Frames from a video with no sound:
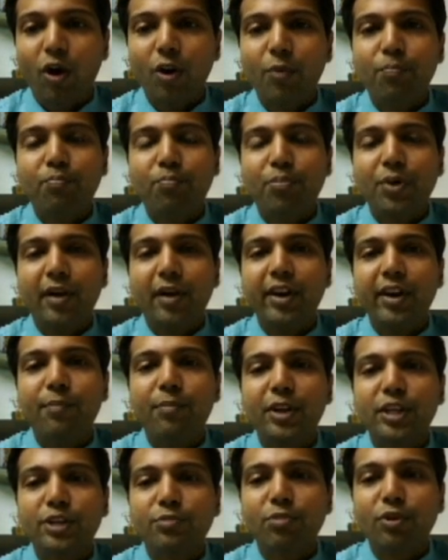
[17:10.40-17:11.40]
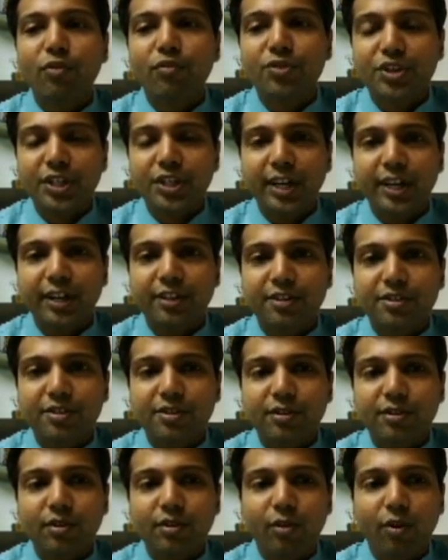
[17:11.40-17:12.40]
or private placement of
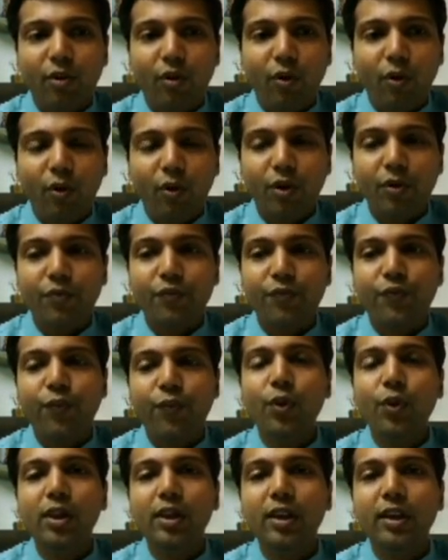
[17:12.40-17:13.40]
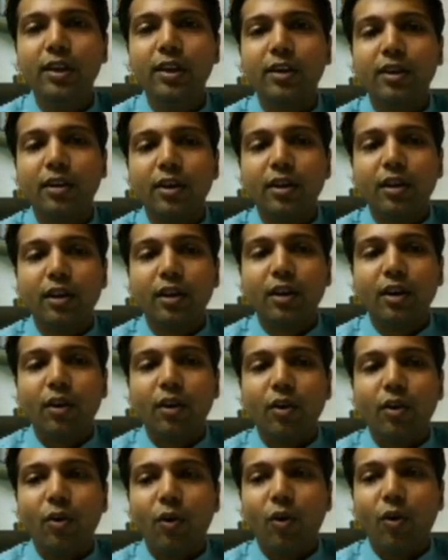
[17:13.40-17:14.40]
shares or fully
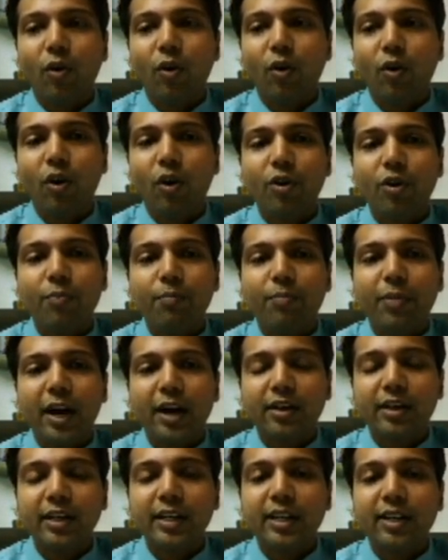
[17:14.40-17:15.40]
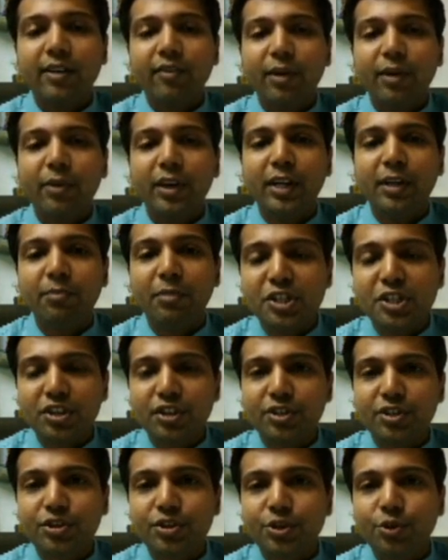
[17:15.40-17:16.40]
or partly convertible
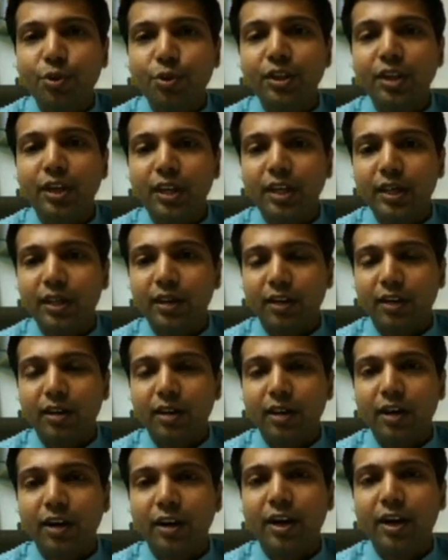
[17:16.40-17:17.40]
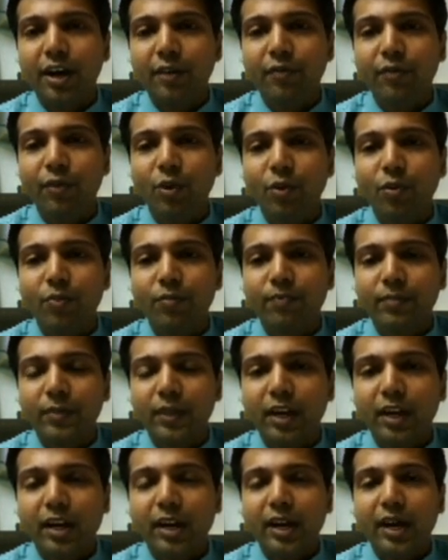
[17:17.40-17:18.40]
debentures during the year under review,
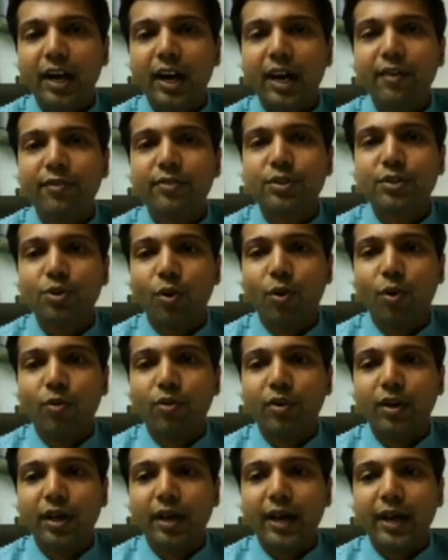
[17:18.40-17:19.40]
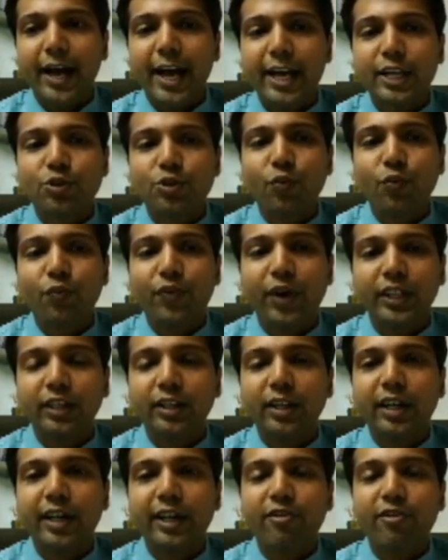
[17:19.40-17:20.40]
and if so, as to
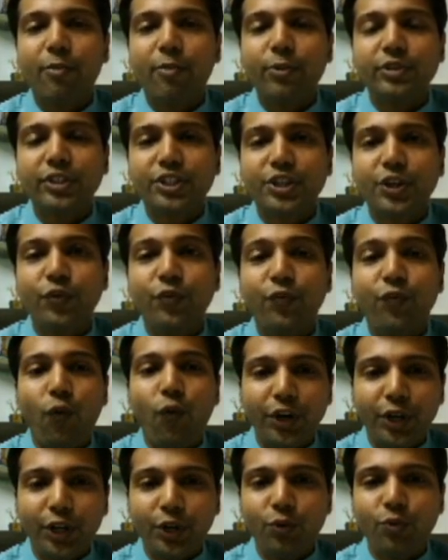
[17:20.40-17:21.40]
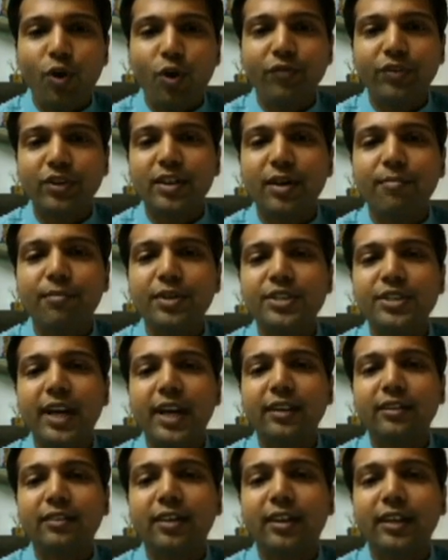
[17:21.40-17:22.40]
whether the requirement section 42 of the
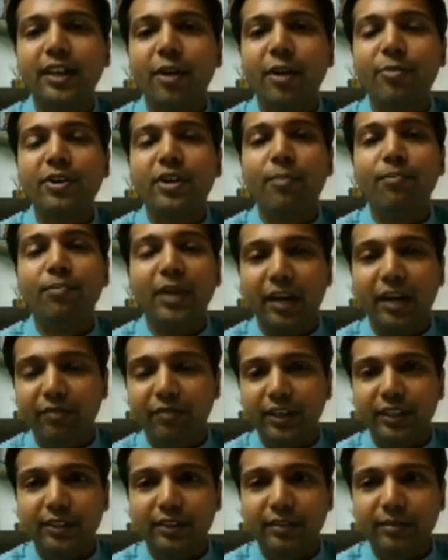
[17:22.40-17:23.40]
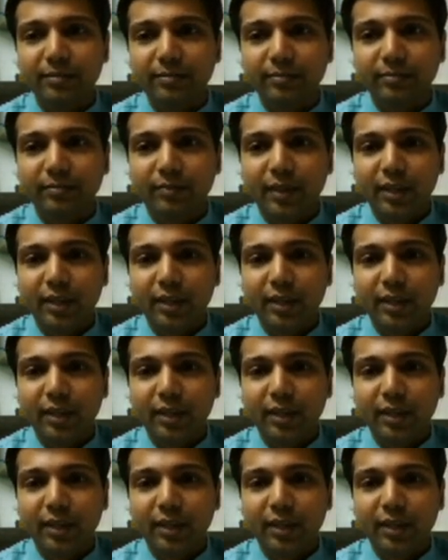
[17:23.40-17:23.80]
Companies Act 13 have been complied with,